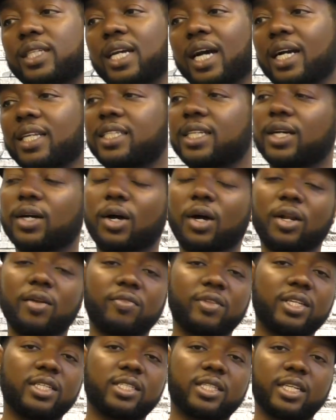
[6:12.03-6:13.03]
God said all
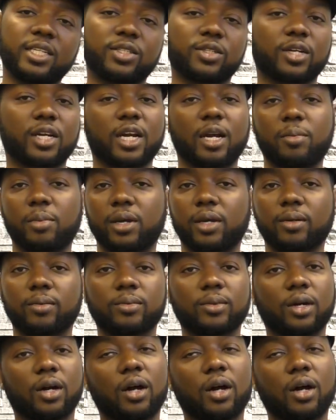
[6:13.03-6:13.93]
of these things are coming.